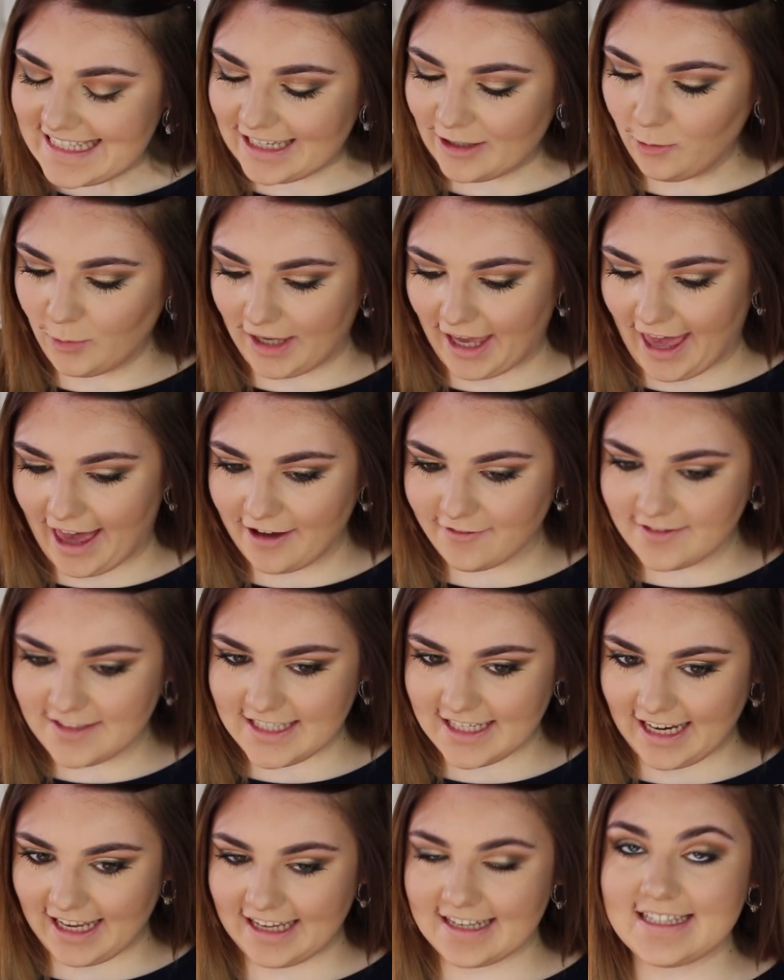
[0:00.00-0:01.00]
thing we have
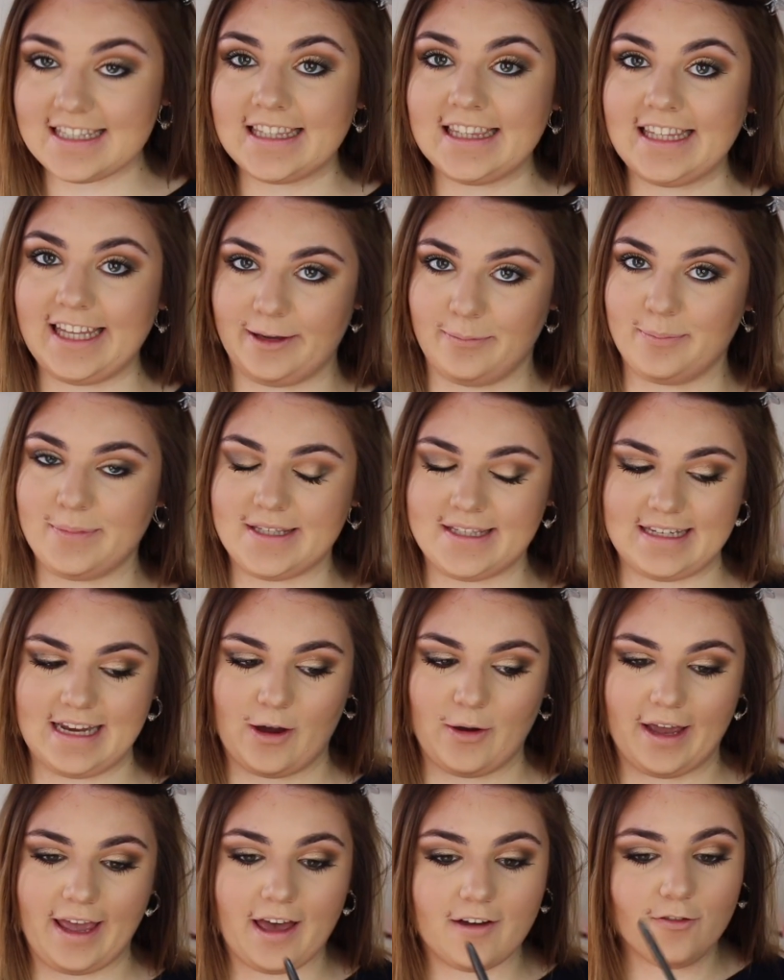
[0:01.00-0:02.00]
today is lips.
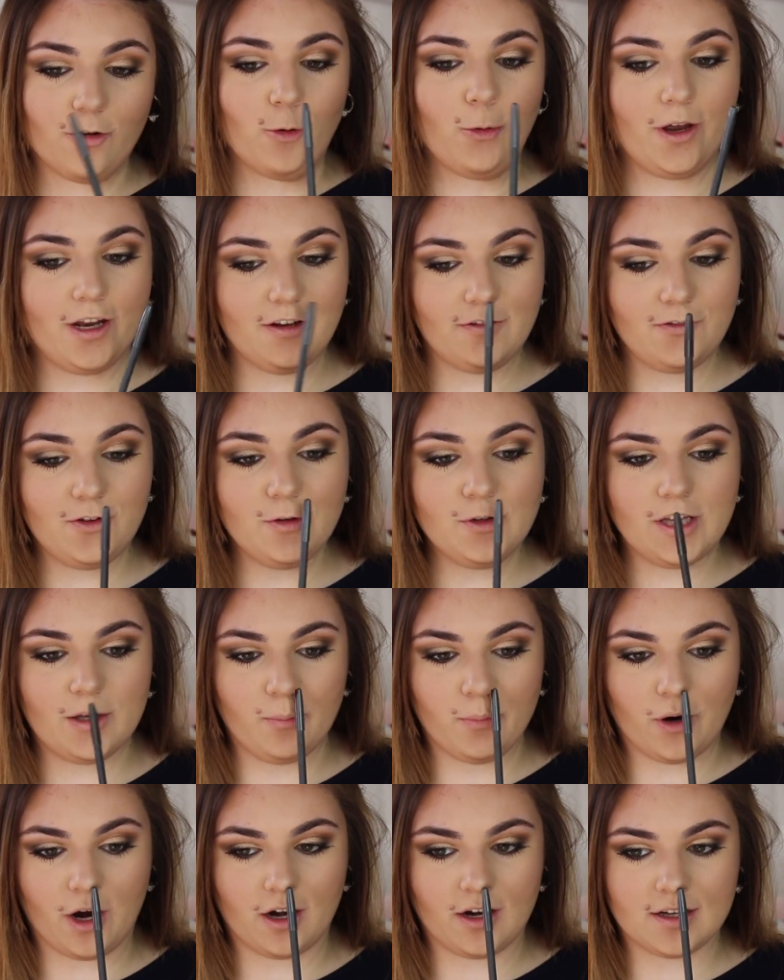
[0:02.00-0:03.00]
Now I have quite a few
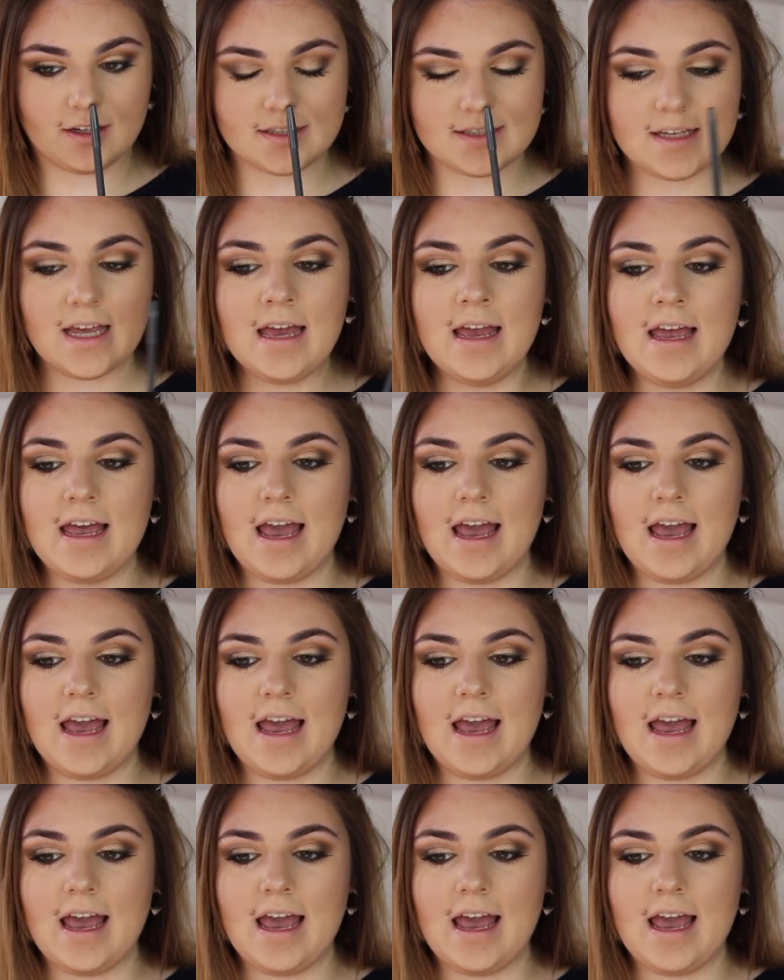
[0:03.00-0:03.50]
lip products,